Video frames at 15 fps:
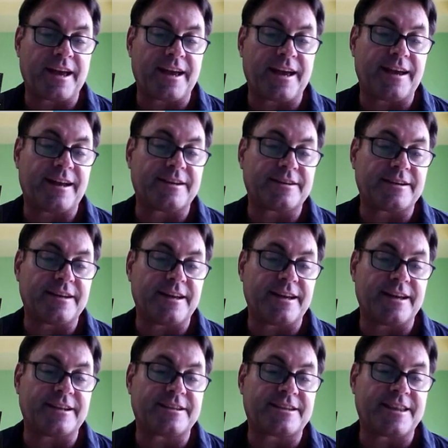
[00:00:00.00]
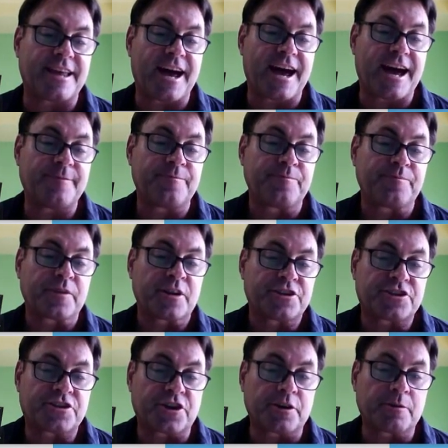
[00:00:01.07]
and it's that
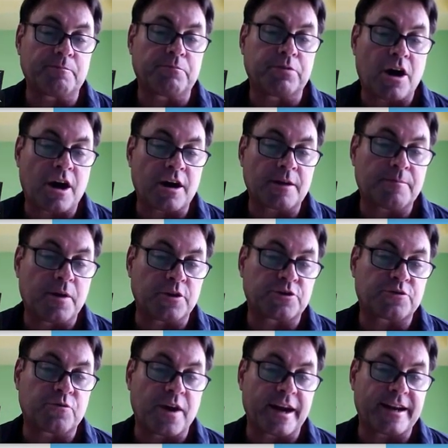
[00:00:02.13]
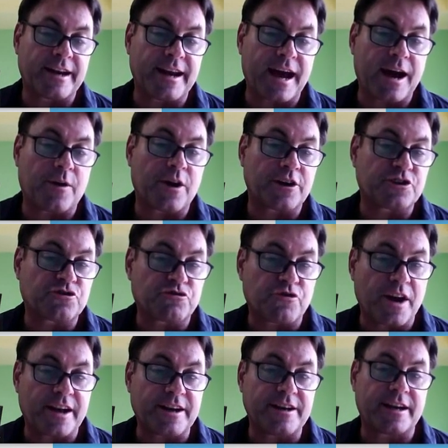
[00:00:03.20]
certain blog posts right now are
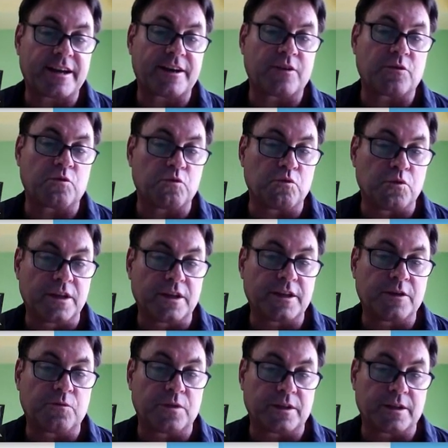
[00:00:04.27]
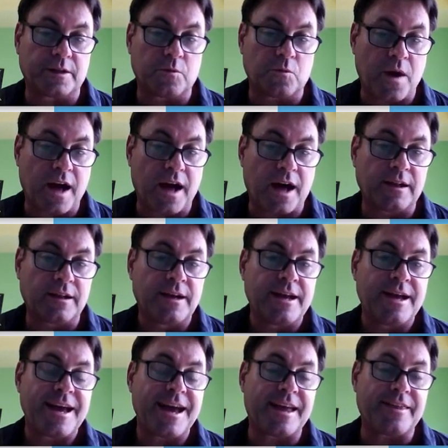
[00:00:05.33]
trending really, really well,
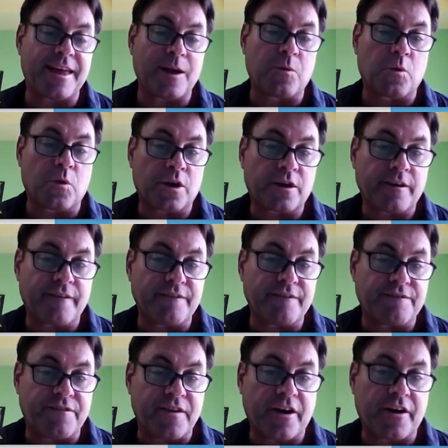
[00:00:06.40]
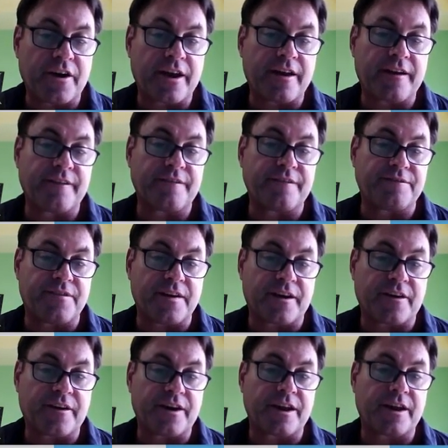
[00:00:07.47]
and they work very,
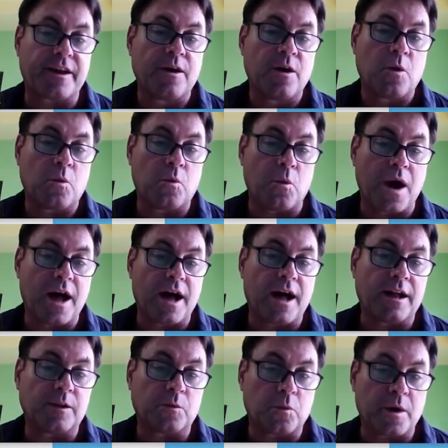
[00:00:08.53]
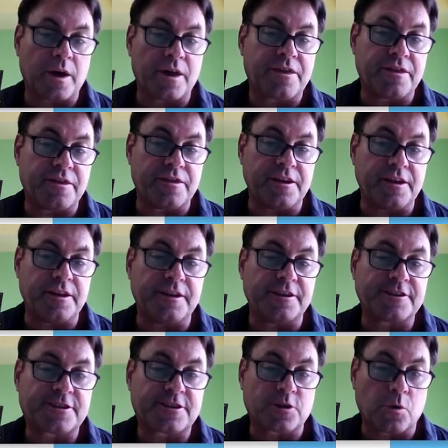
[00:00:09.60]
very well with the
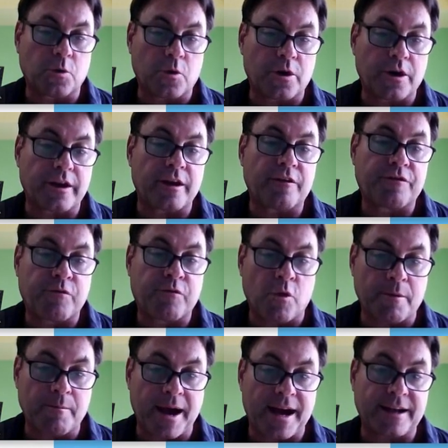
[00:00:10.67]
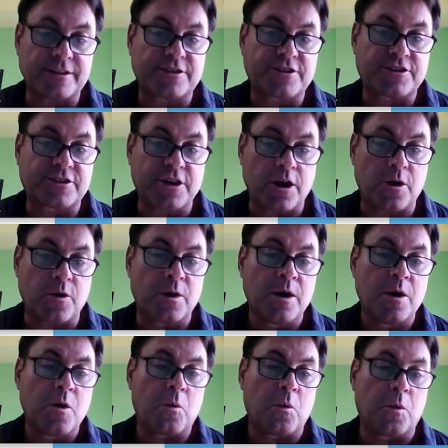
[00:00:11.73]
story format. So,
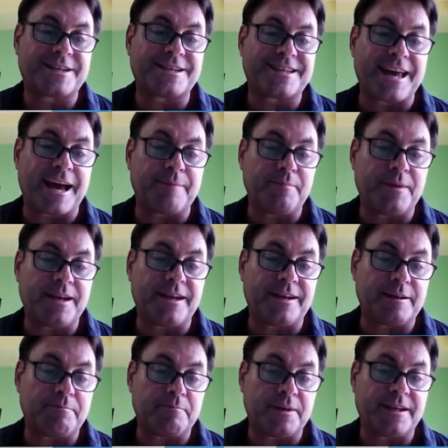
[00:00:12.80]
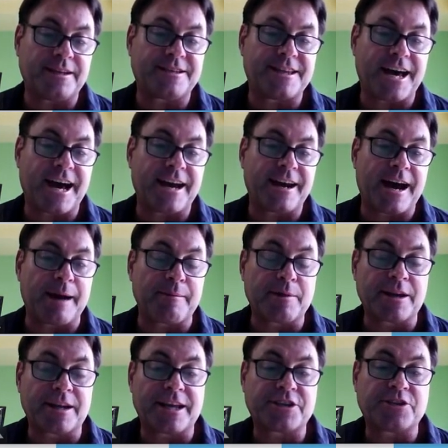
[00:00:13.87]
what does that mean? It means that I'm
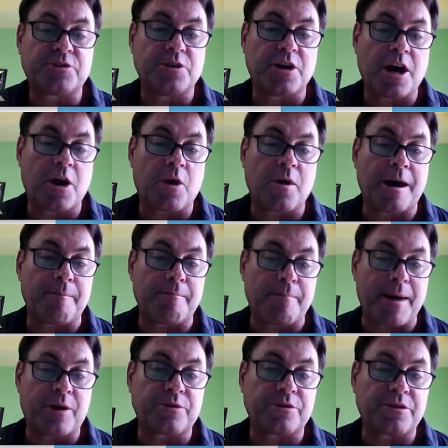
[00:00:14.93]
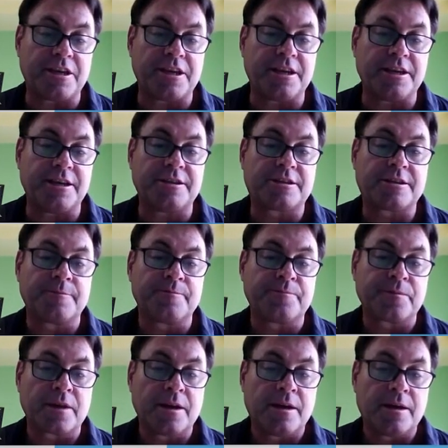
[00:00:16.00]
going to let you know about these,
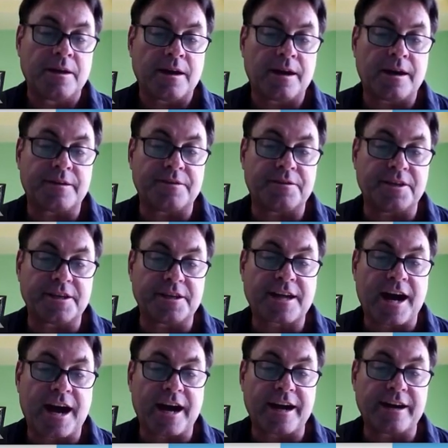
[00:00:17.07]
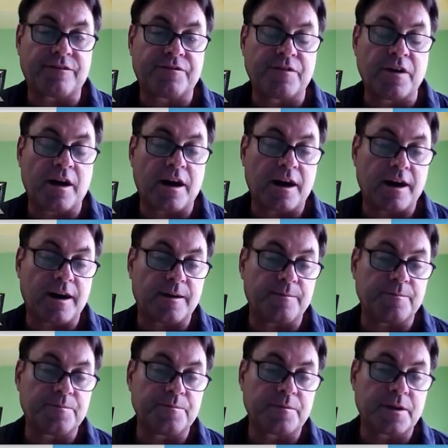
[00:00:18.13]
uh, this kind of uh,
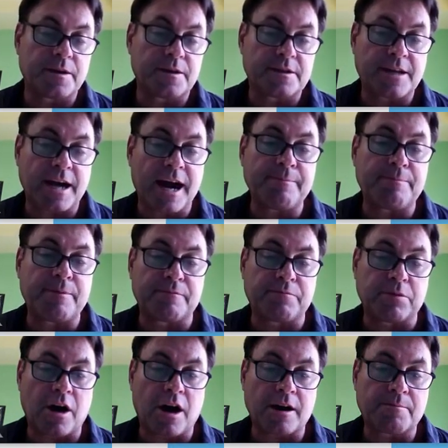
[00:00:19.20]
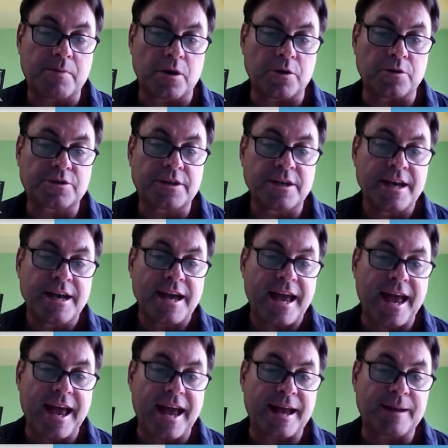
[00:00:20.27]
type of blog post
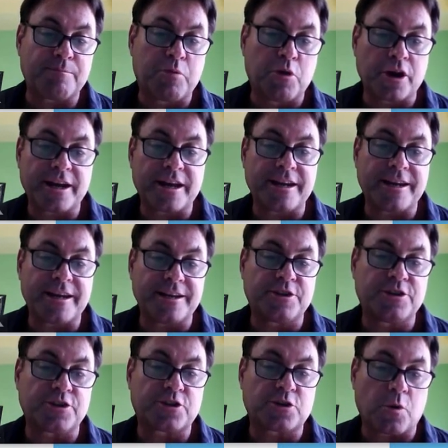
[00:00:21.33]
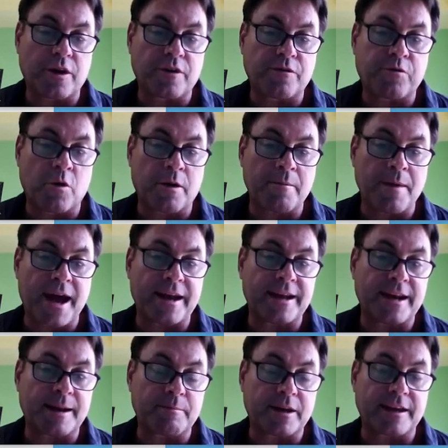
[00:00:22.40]
and putting it into story format.
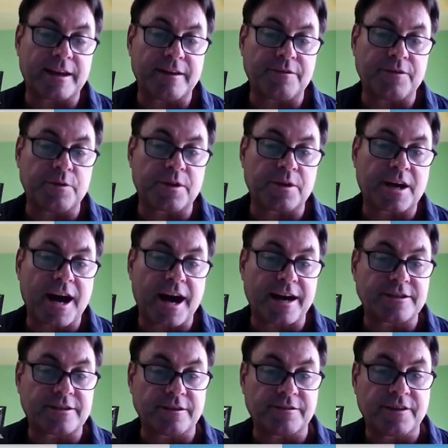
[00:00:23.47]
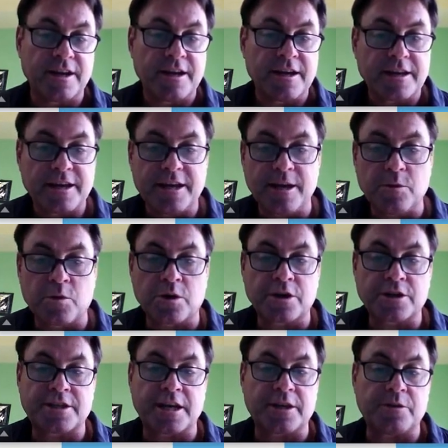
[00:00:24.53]
And I'm going to give you the kinds of
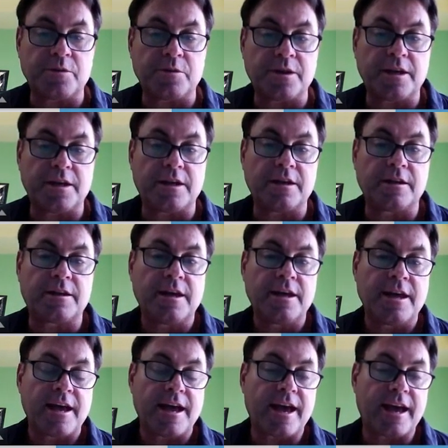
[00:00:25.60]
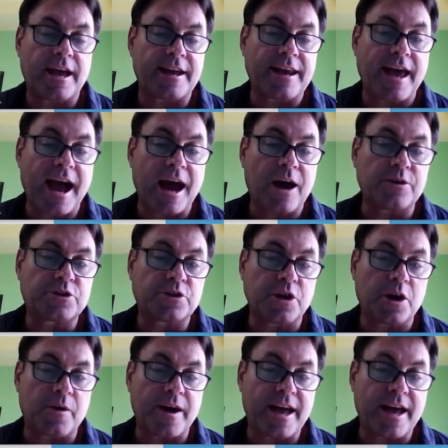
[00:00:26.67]
keywords that you need and how to
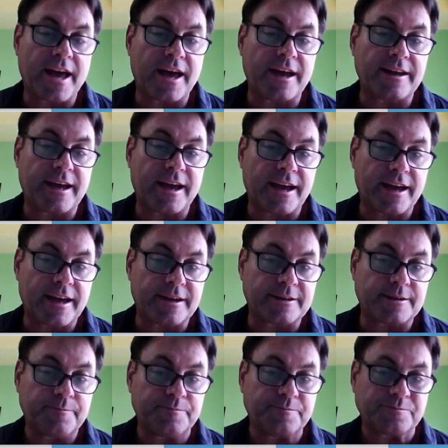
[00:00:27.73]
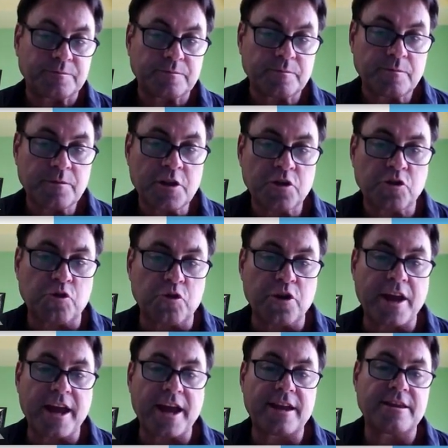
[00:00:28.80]
go ahead and
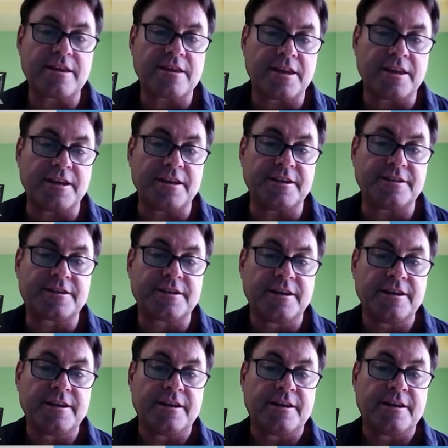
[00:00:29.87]
create these